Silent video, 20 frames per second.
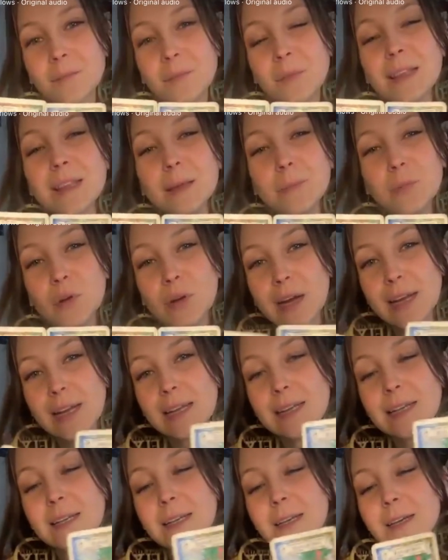be
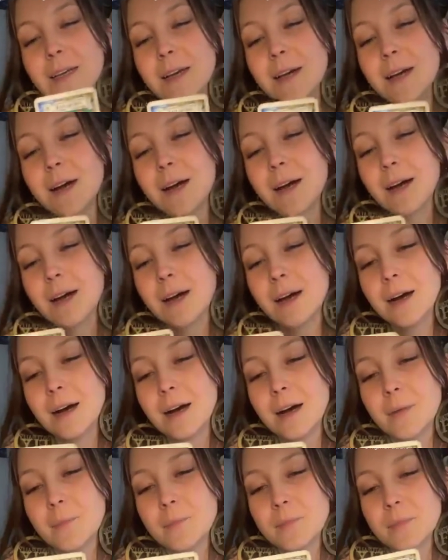liberated,
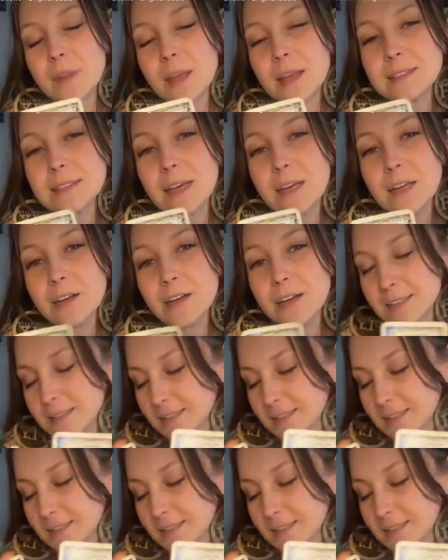etc.,